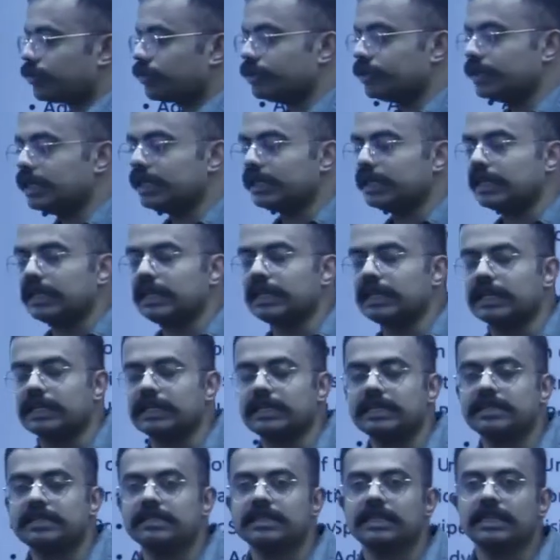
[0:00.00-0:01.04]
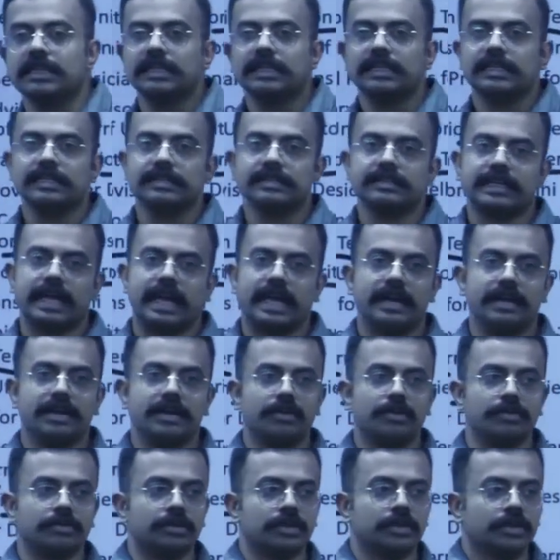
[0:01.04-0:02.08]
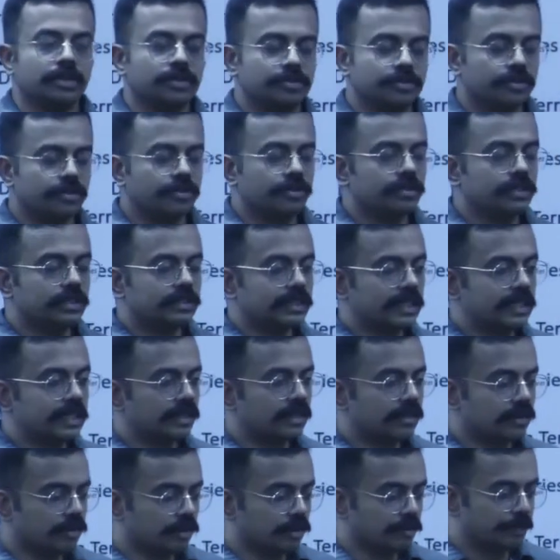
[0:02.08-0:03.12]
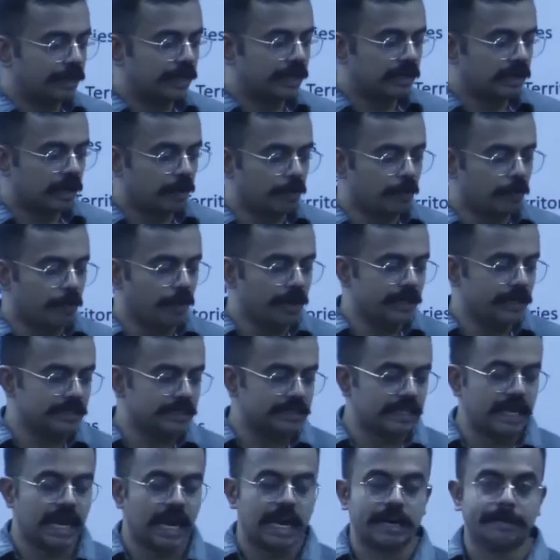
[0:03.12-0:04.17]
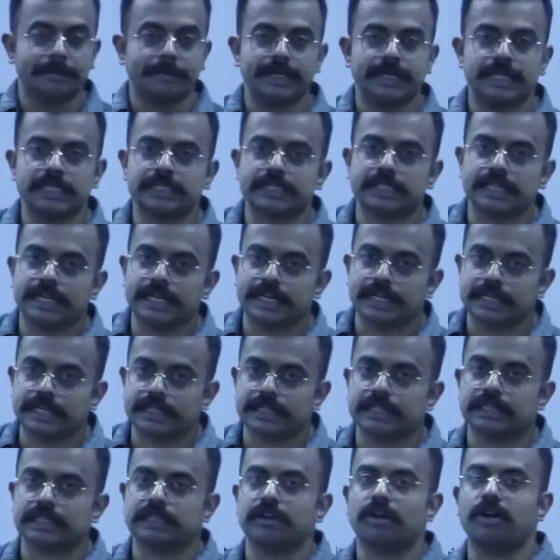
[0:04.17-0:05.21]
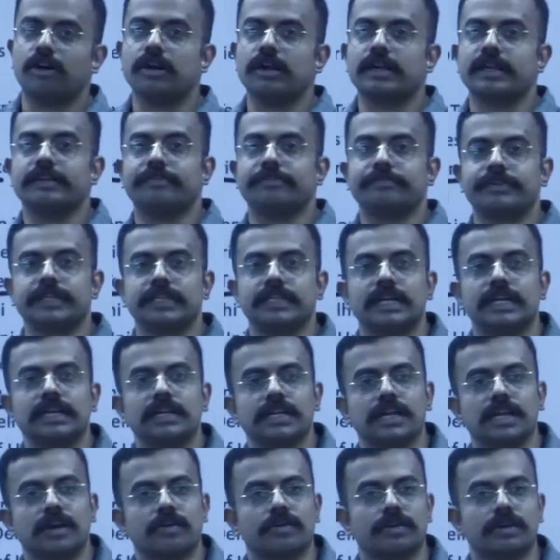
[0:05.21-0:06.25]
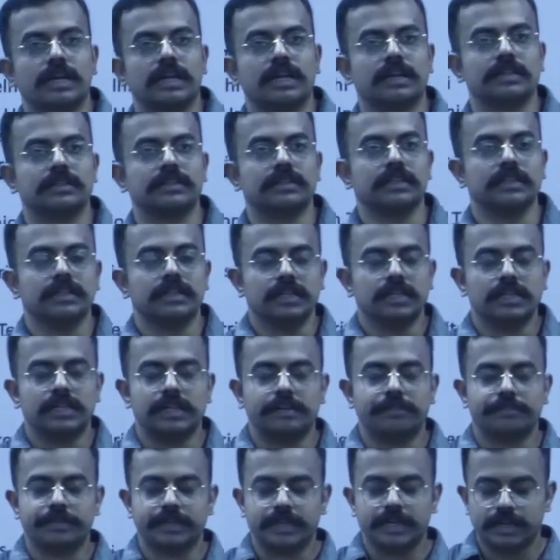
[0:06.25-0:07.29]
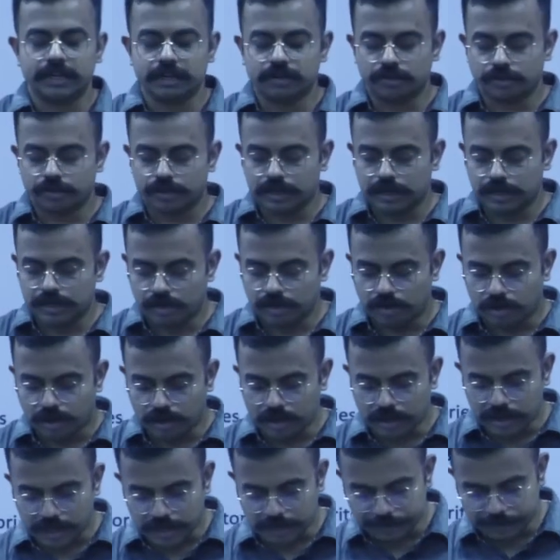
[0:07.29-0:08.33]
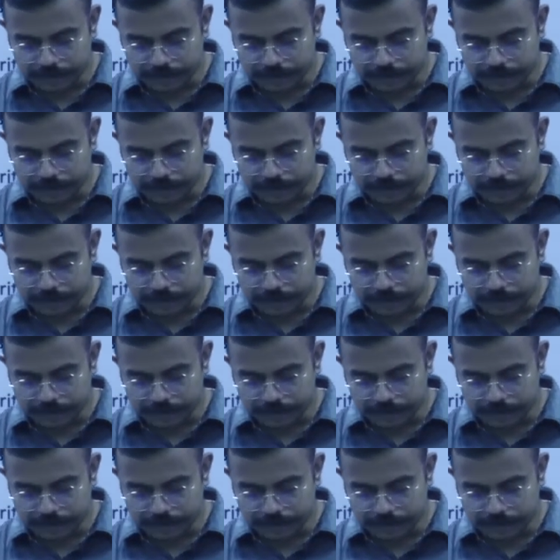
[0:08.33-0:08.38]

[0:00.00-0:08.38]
of union territories is carried out. So the central government appoints a administrator or lieutenant governor or